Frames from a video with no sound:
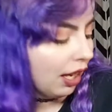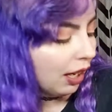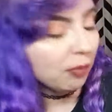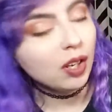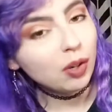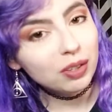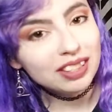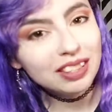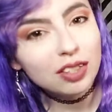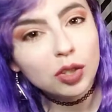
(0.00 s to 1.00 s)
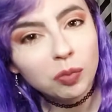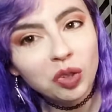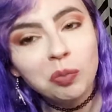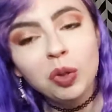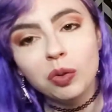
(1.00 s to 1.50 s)
I'm not always in a shimmery
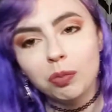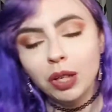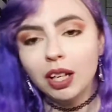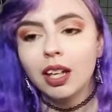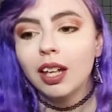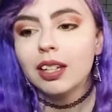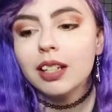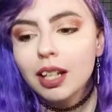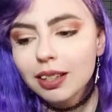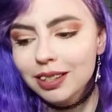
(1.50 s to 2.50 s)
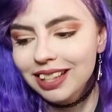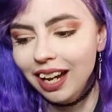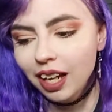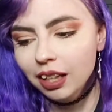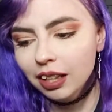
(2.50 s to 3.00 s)
mood, but colors
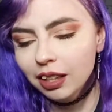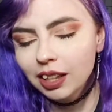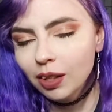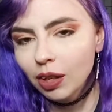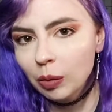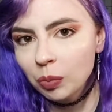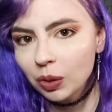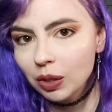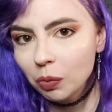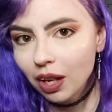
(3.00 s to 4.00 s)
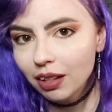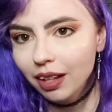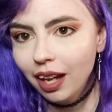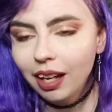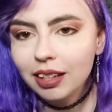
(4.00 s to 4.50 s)
I think go on pretty well,
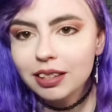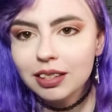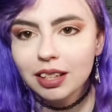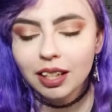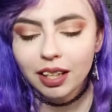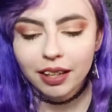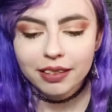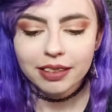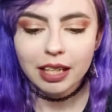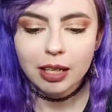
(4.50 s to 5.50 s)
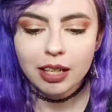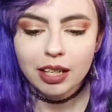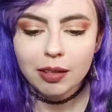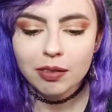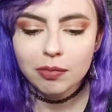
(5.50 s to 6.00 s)
and
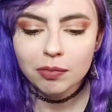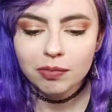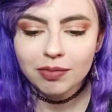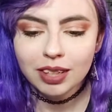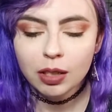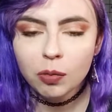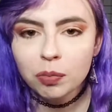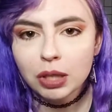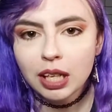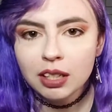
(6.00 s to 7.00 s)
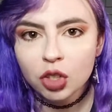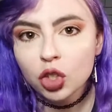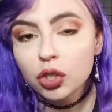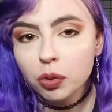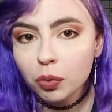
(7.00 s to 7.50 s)
they don't blend
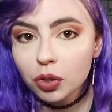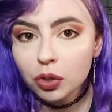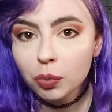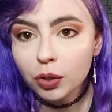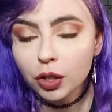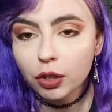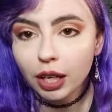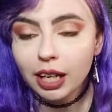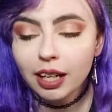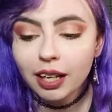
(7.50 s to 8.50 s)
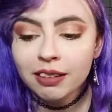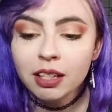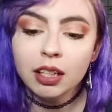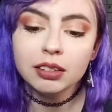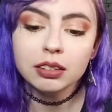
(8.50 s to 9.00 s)
super great, and they're
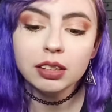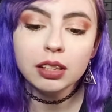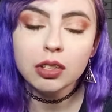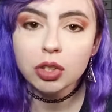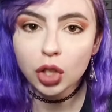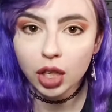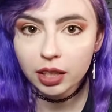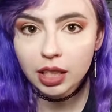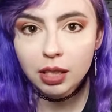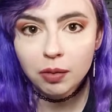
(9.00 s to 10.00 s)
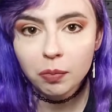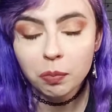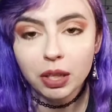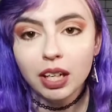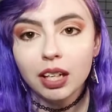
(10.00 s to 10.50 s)
a little chalky,
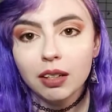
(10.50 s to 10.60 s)
but